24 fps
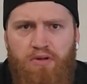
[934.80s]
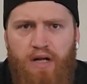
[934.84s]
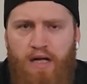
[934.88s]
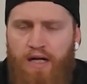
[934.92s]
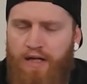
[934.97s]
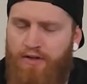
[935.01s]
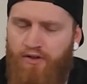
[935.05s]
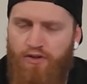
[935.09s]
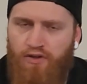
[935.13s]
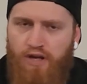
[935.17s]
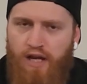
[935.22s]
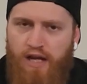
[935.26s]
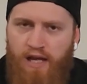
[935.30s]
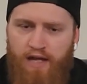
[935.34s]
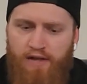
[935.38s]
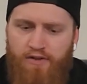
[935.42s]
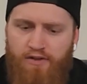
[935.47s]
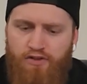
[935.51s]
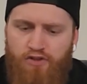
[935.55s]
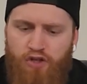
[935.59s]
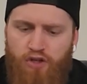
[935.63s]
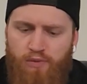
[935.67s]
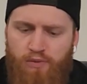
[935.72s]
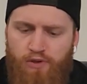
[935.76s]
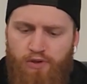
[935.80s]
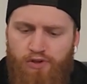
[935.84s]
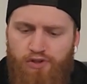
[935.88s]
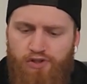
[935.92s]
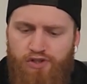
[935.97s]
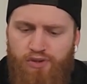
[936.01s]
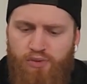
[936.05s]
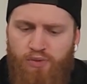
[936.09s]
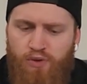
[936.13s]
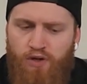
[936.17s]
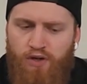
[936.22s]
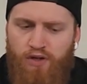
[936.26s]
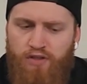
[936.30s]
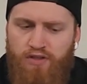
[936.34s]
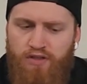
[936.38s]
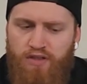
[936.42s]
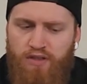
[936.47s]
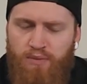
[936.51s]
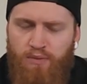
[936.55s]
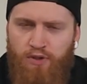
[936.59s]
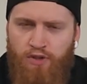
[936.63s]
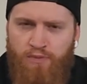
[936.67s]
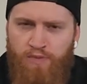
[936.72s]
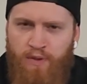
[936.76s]
I don't know how the terminology works.
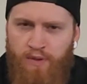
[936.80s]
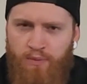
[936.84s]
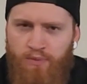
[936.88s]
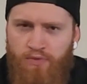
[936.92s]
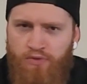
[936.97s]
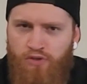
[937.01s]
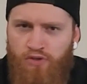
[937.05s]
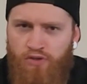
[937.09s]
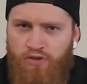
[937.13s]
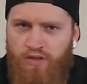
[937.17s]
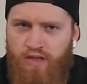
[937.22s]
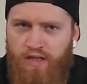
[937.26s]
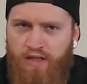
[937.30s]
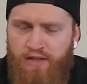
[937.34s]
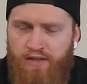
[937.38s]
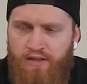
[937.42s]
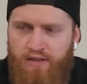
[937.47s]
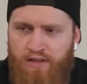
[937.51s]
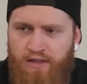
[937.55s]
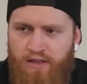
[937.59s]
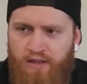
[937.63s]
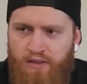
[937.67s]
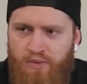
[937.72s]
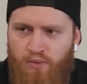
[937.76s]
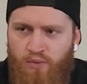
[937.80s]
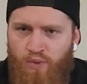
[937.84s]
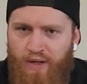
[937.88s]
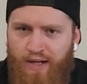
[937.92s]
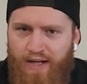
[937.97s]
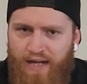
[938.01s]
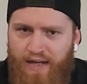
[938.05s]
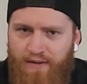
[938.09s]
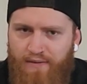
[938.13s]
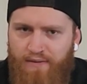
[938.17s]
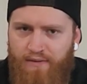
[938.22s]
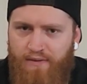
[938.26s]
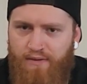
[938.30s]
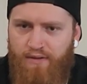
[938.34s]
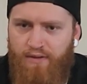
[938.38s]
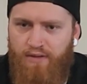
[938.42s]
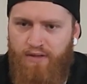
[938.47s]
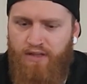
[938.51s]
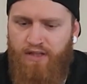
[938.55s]
Most people get the 1/8